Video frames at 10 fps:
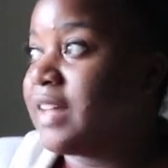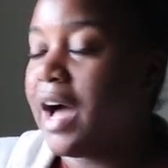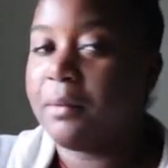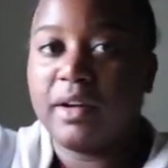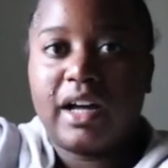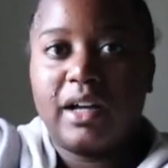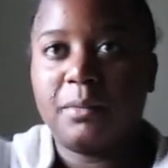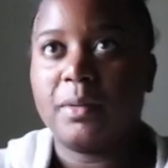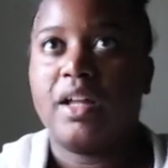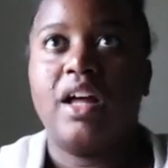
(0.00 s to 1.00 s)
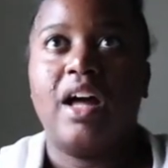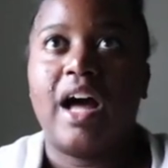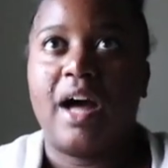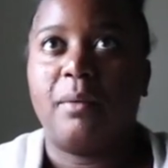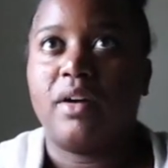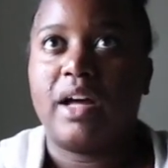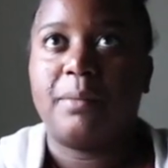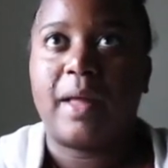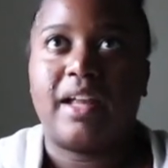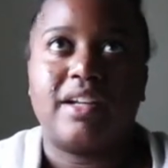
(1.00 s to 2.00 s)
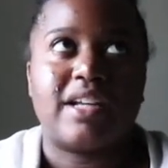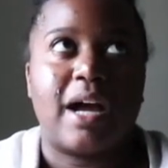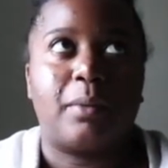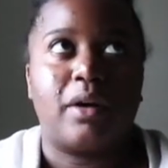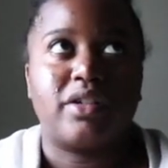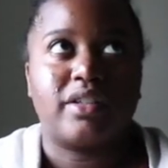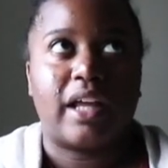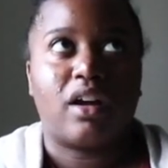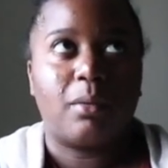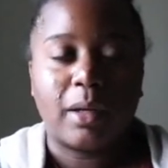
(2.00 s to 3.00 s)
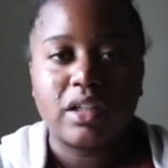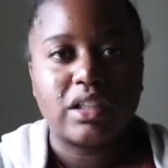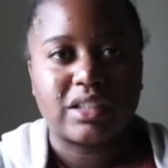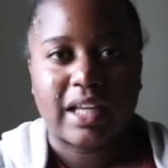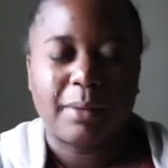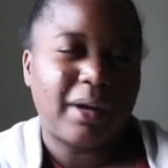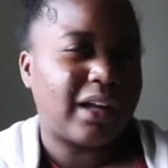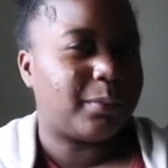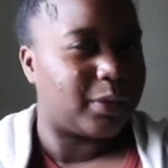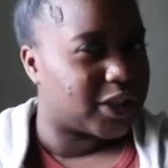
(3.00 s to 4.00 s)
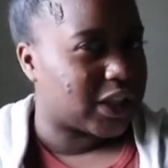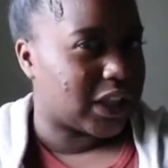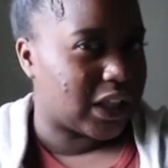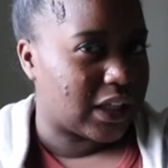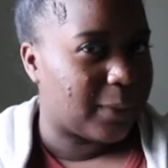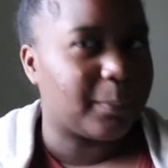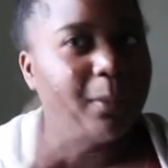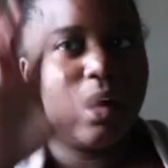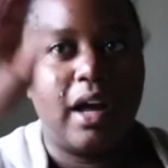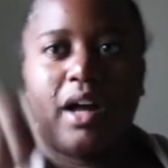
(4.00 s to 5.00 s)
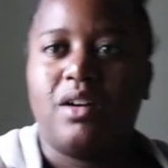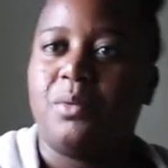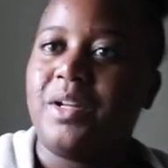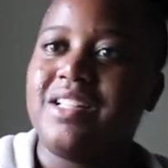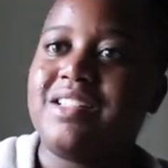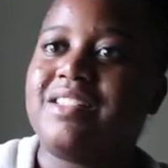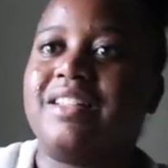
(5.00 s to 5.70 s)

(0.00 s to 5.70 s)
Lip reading: I woke up at a time where I was just like, oh my goodness, like, I'm kind of pushing it. What is this